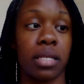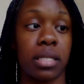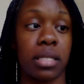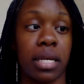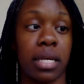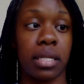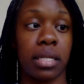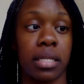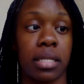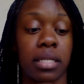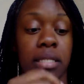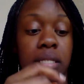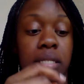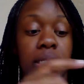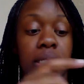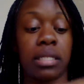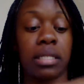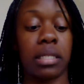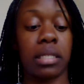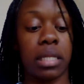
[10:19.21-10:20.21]
Like this
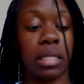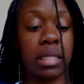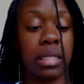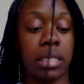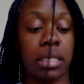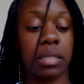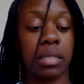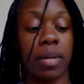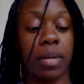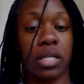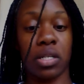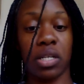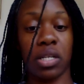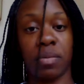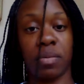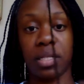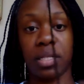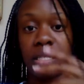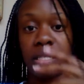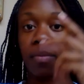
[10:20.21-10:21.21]
is my dream.
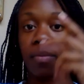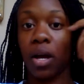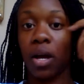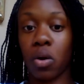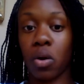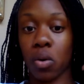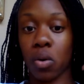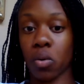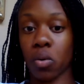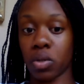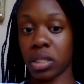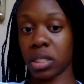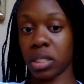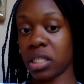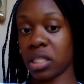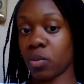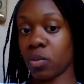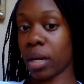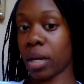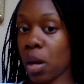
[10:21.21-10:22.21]
This is my goal. This
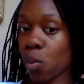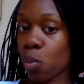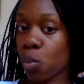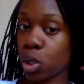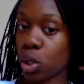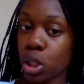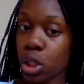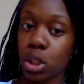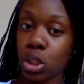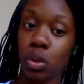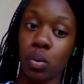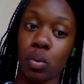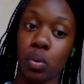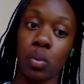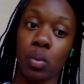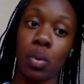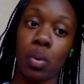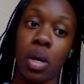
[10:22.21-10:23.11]
is what I want to do.